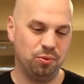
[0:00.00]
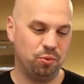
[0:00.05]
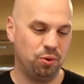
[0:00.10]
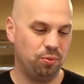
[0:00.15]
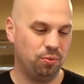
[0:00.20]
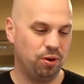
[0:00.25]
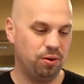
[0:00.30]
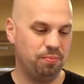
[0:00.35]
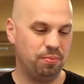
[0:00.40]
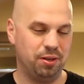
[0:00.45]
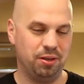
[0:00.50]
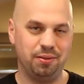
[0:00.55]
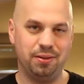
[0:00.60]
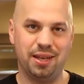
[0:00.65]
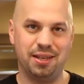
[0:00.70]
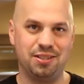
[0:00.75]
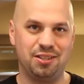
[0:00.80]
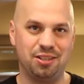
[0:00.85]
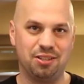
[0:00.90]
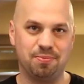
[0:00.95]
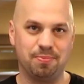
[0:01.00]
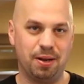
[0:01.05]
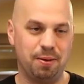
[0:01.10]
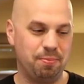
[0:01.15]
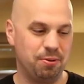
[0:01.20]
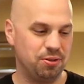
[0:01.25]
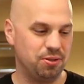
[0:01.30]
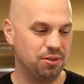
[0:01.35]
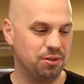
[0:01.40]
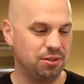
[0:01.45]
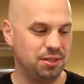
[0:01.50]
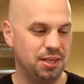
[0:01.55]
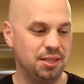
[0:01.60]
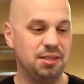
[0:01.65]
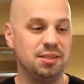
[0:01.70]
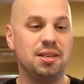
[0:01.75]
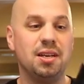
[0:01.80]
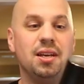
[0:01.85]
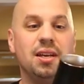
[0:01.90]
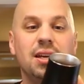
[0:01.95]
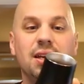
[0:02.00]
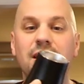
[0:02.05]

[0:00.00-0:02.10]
wood one, but that's just my personal taste.